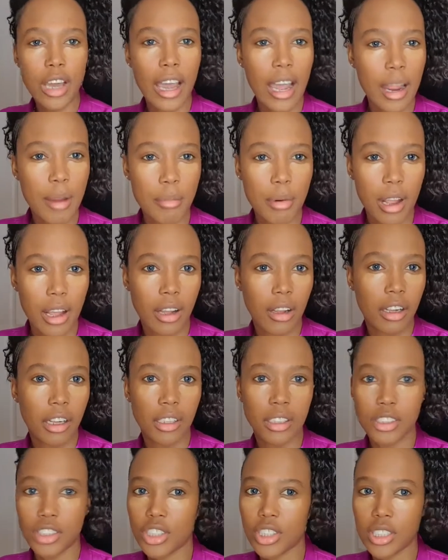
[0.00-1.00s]

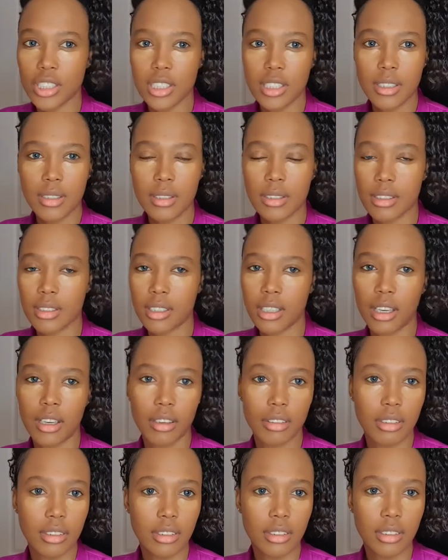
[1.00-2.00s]
eyebrow, just
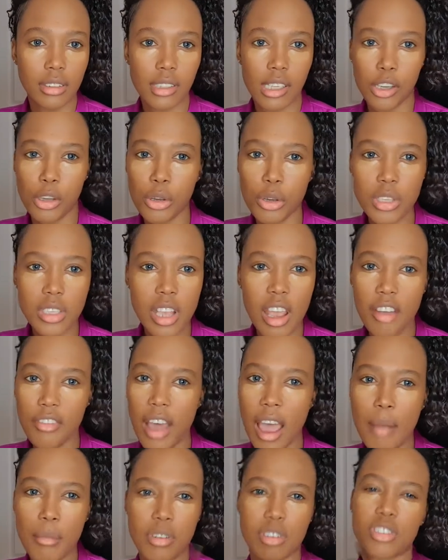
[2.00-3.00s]
a good set of
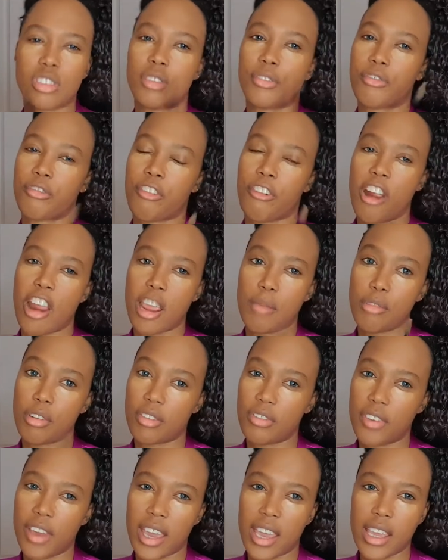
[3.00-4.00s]
eyebrows just frame your
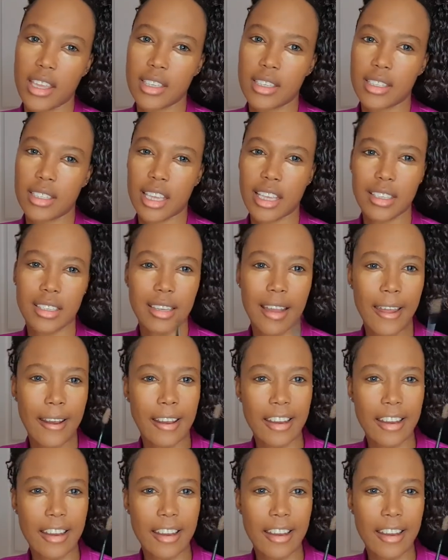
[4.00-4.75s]
face. It's like